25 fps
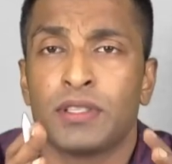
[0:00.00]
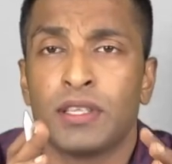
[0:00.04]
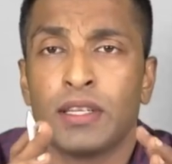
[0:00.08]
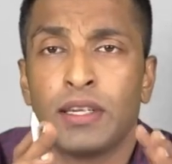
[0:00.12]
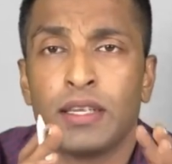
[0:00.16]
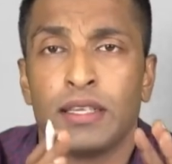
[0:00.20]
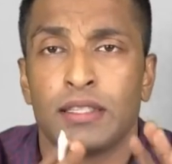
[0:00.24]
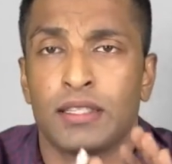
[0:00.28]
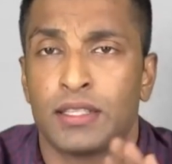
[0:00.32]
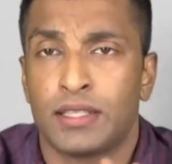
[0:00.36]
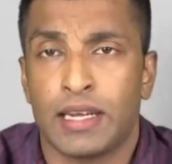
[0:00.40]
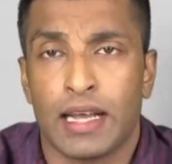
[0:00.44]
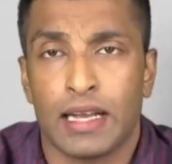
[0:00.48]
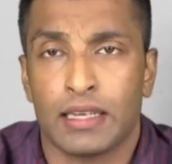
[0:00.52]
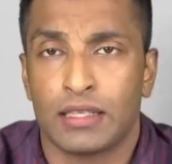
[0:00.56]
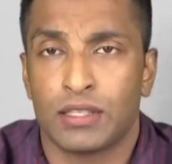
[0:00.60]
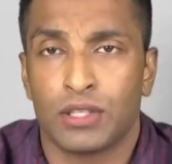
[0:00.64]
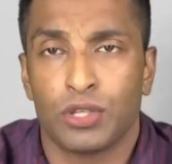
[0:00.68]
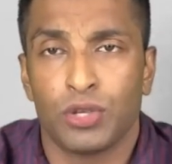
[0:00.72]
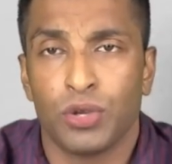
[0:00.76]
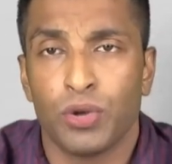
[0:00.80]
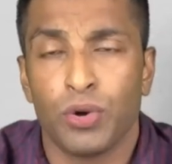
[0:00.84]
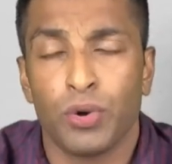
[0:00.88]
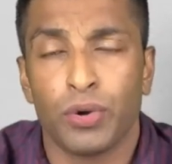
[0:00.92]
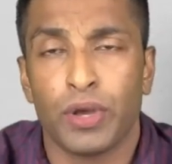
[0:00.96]

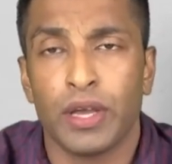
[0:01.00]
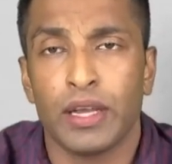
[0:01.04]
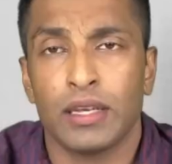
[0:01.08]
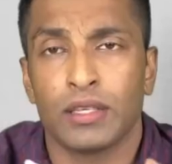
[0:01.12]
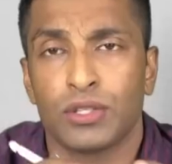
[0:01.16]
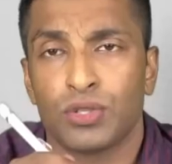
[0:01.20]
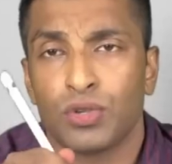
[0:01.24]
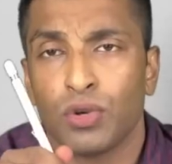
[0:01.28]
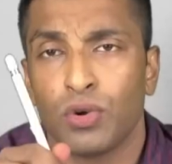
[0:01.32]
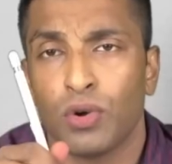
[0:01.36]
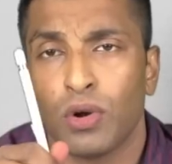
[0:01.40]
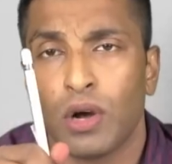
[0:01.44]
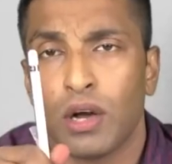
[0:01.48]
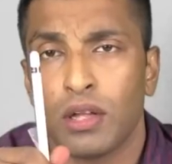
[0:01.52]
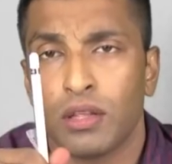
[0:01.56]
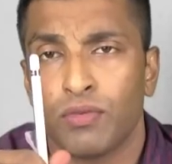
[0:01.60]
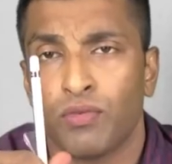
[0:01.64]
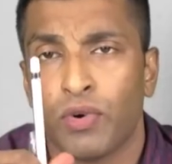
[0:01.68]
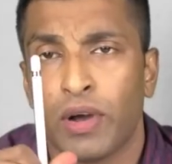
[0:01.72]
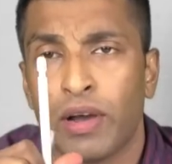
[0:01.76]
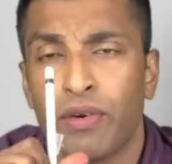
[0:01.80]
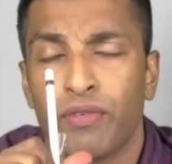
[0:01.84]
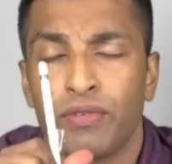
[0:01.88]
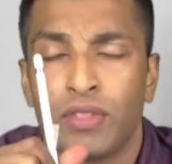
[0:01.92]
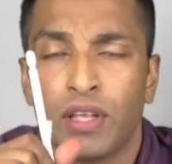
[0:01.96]
10% tax. Okay,
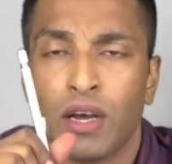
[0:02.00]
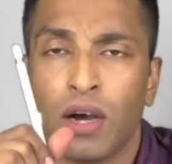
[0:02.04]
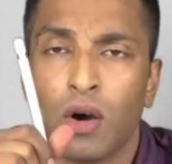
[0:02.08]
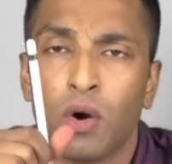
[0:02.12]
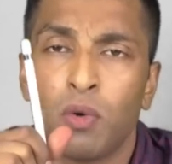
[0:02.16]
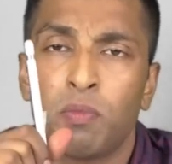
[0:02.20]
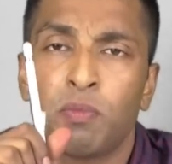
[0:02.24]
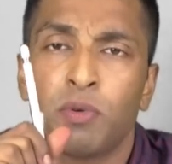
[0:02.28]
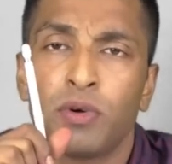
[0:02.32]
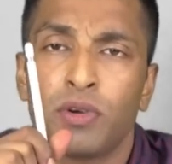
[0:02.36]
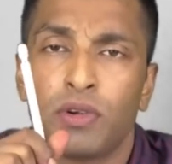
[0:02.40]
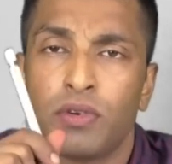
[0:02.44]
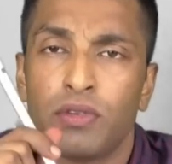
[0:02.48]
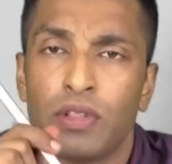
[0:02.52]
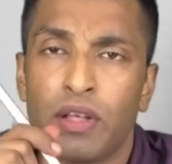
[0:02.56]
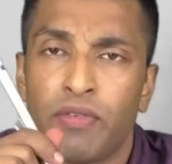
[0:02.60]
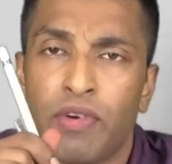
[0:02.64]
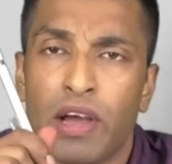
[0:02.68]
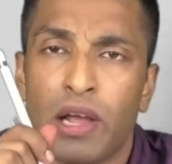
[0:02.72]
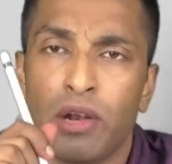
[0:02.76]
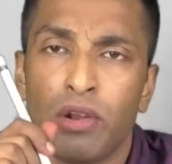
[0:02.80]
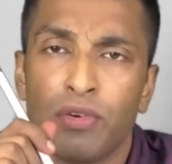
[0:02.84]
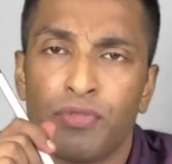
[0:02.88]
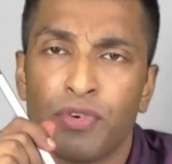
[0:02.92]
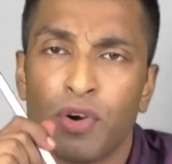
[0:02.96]
so
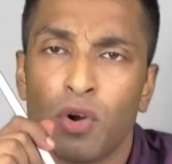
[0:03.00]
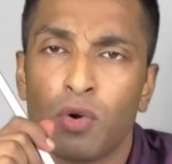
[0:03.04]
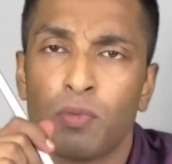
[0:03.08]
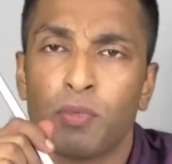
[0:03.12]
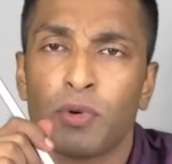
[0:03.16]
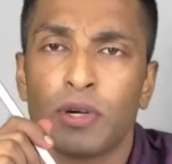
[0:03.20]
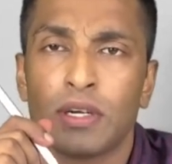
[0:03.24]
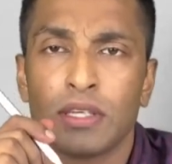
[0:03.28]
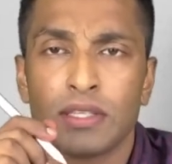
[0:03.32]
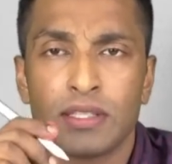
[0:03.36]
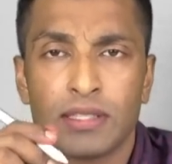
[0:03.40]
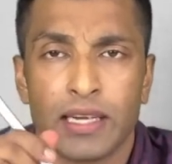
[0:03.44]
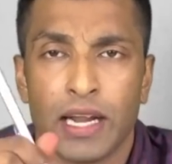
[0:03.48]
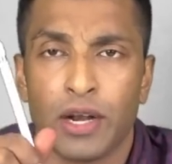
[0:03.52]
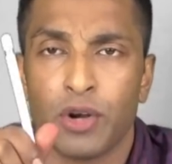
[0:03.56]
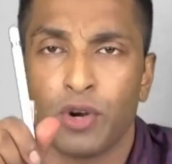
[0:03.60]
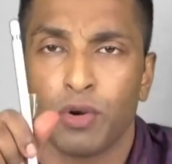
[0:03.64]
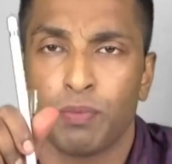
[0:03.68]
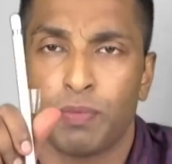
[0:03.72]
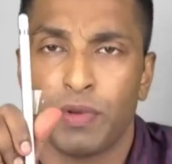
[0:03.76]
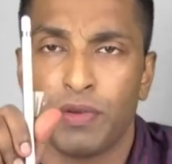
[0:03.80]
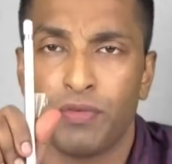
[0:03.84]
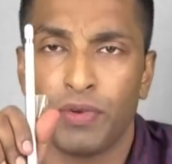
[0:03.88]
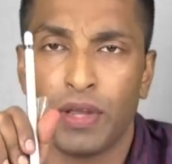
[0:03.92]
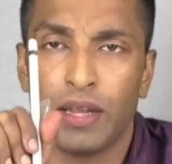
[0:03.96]
the value of output
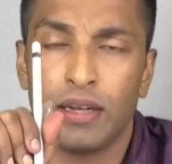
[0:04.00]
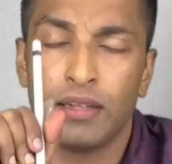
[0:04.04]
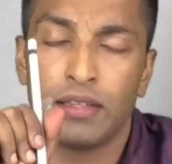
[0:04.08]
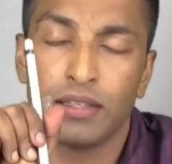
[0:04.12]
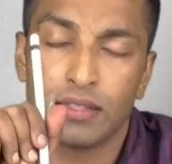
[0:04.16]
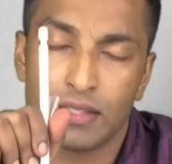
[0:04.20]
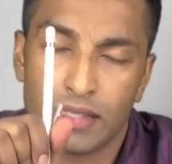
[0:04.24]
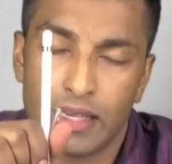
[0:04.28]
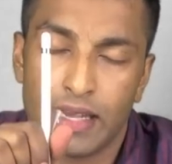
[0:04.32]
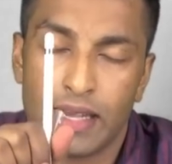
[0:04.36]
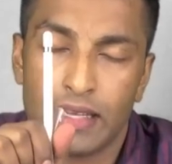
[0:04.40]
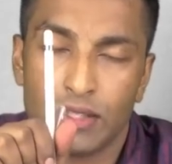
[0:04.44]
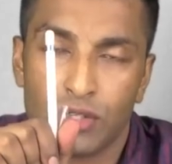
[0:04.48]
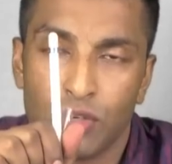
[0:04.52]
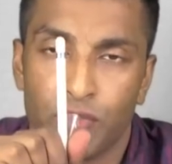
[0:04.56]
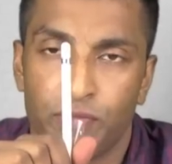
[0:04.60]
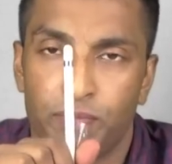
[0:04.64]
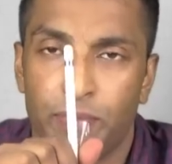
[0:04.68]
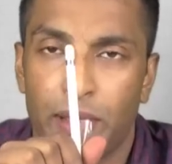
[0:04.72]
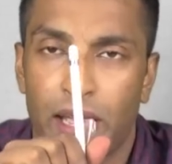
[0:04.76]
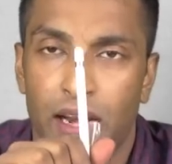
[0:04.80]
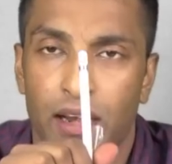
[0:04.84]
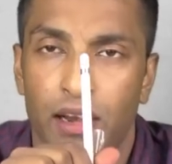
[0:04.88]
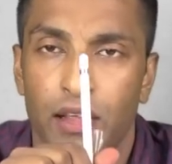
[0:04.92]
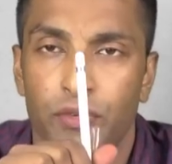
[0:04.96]
is 10 rupee in this
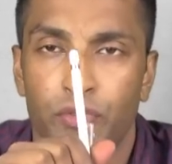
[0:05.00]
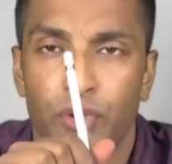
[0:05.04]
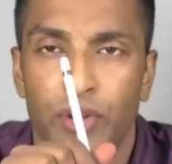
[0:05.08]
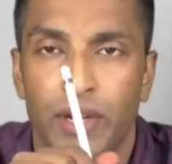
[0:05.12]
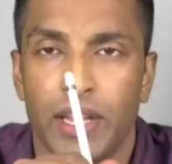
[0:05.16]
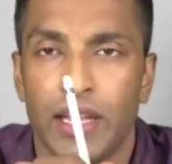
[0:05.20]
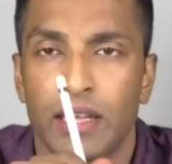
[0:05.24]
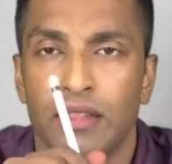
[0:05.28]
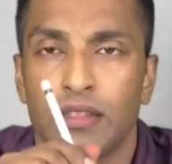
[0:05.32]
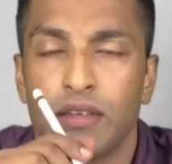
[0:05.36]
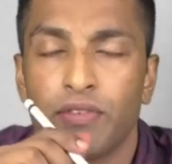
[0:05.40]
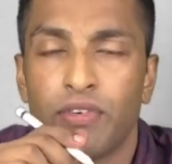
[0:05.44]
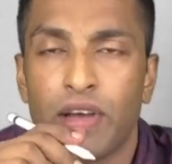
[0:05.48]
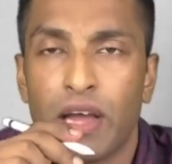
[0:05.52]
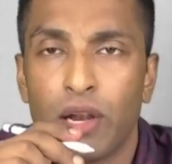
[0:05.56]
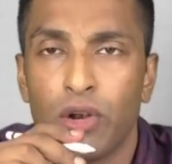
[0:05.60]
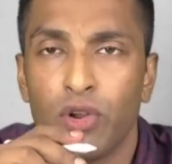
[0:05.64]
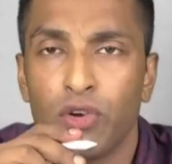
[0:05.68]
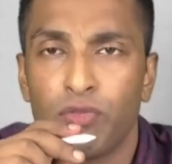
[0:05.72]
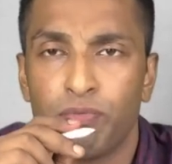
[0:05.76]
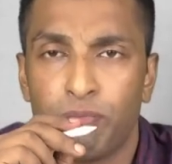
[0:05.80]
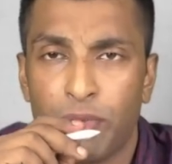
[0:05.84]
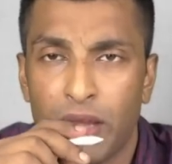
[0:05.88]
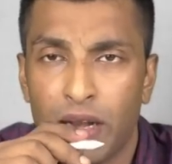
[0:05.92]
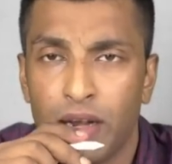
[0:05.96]
case of pen. If you
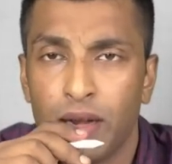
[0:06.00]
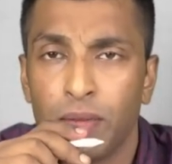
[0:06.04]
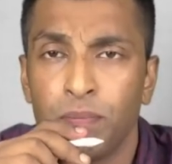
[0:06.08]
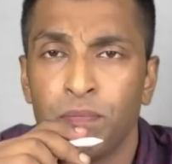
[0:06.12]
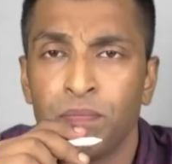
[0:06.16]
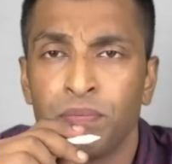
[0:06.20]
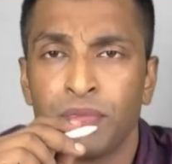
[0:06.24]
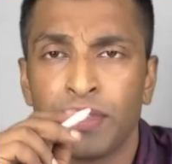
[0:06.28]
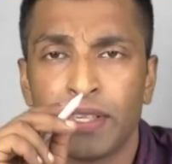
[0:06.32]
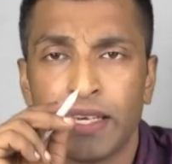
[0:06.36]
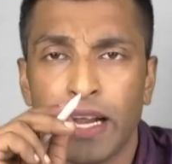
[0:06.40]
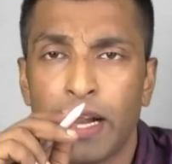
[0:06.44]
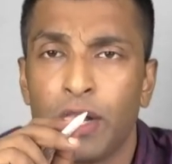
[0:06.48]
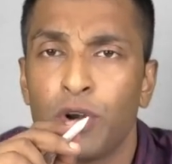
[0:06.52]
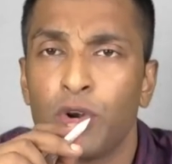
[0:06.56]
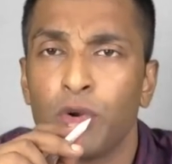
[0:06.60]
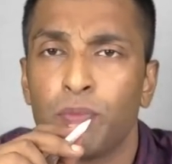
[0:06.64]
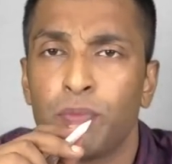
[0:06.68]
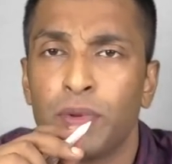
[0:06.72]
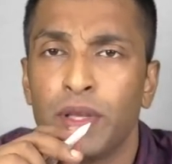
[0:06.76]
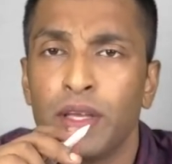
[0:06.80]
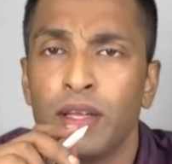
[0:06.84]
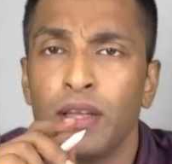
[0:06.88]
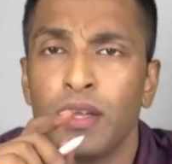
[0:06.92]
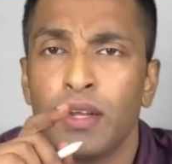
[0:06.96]
take the value of pen
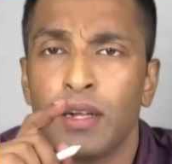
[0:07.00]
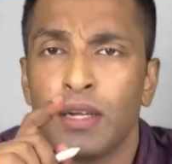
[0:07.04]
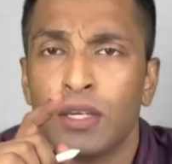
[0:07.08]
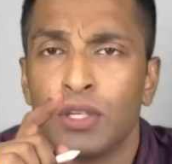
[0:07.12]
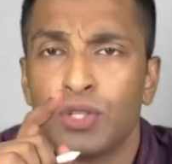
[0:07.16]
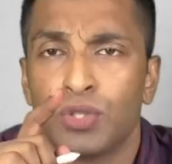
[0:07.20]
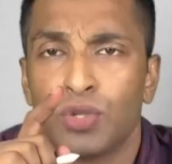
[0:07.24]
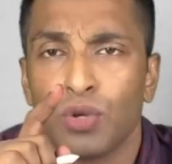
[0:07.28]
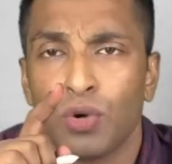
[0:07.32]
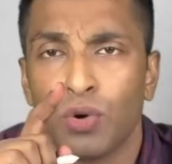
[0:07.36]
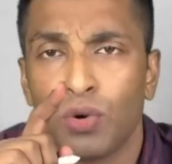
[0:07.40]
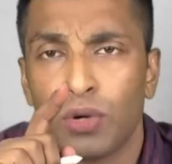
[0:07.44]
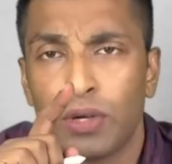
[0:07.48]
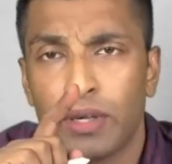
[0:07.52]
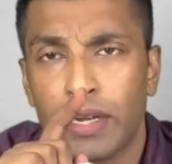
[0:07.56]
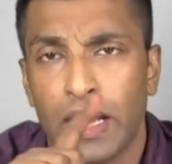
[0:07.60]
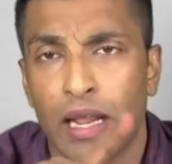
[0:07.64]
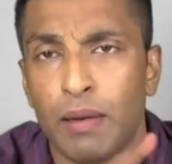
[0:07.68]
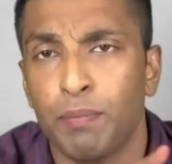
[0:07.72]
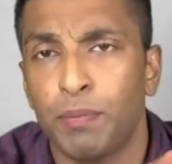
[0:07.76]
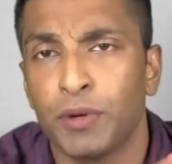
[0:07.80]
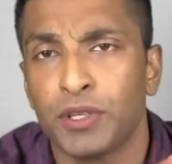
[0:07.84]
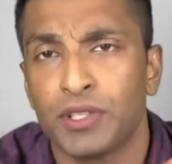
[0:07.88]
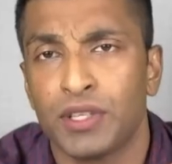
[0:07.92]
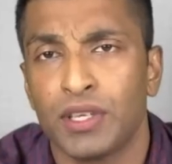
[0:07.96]
10 rupee,
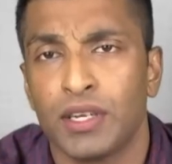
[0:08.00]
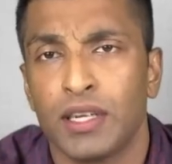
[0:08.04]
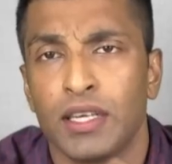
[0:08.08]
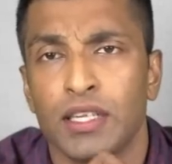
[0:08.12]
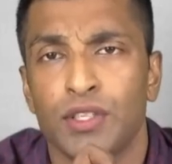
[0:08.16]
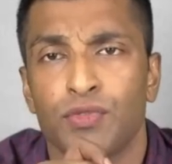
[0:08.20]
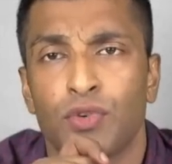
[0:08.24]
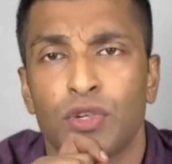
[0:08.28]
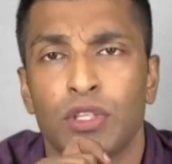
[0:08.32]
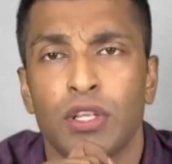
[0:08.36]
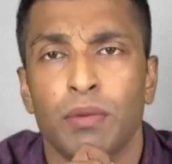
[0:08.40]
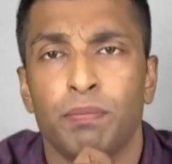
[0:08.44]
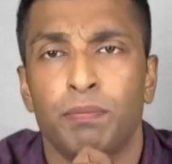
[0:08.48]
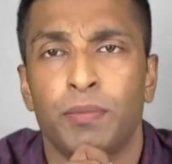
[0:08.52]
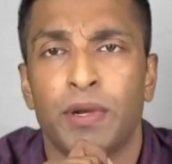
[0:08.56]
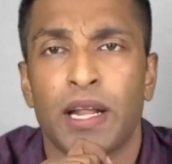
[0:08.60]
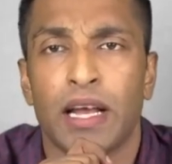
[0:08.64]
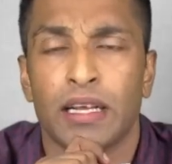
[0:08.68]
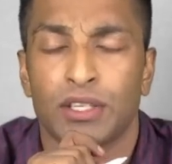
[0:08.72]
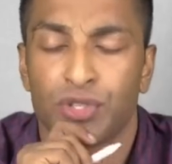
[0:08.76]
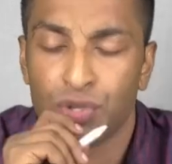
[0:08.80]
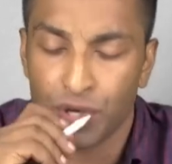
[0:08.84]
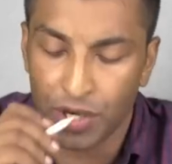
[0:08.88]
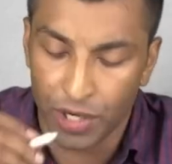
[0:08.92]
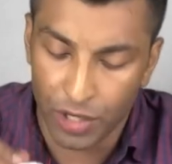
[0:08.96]
so 10%,
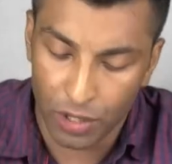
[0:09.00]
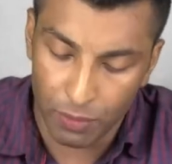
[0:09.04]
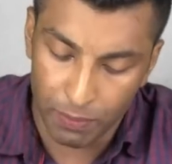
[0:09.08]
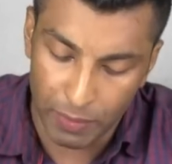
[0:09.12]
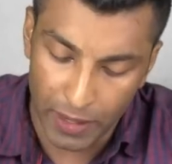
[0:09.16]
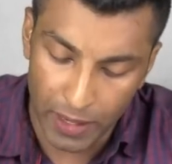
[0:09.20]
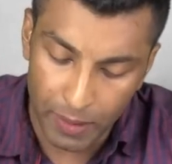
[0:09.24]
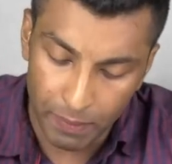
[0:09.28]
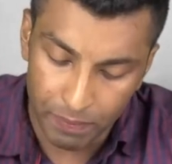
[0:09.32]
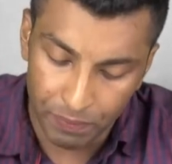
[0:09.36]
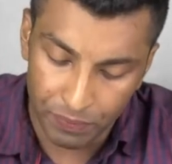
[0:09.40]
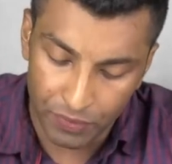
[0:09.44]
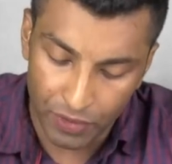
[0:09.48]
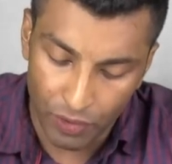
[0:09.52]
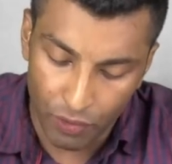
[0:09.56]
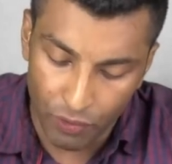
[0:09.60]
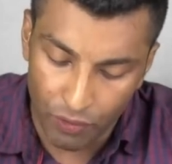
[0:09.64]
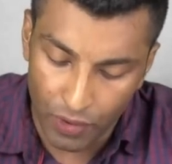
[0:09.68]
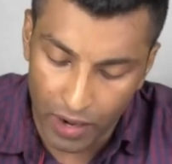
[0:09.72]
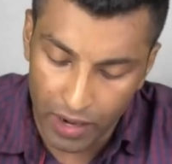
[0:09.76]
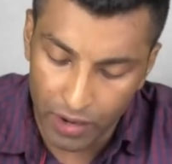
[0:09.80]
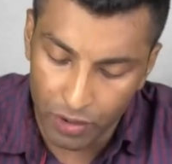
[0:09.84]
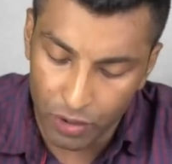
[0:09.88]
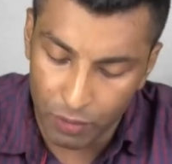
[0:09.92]
what the tax you need to pay?